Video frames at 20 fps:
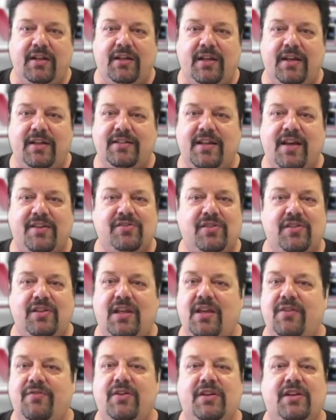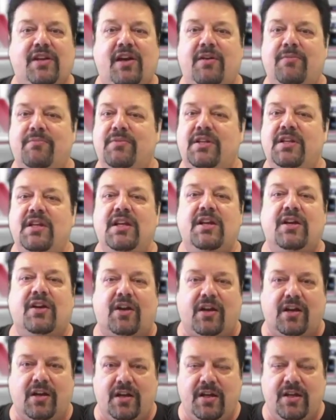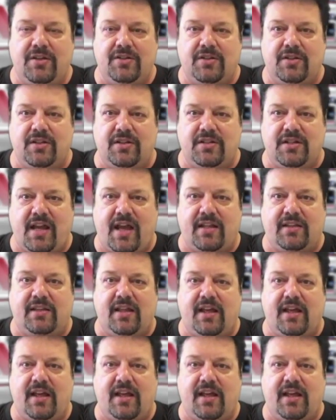it doesn't even come near to the debt